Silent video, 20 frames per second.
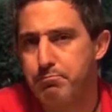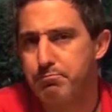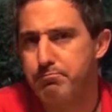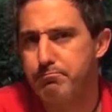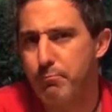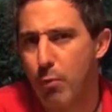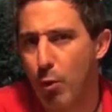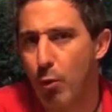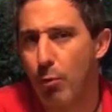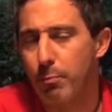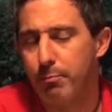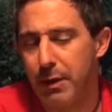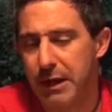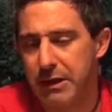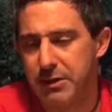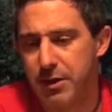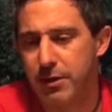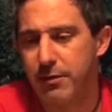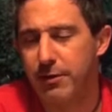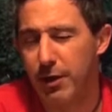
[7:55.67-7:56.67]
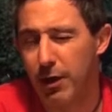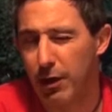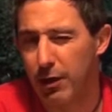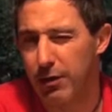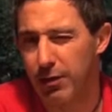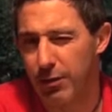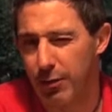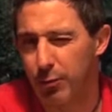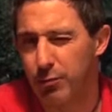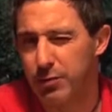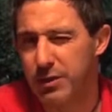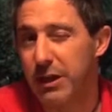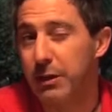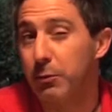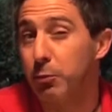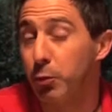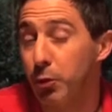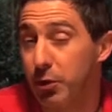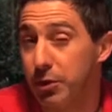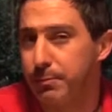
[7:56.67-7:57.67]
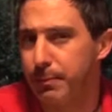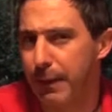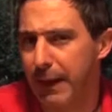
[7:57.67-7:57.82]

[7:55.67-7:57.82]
more bitter than I thought it would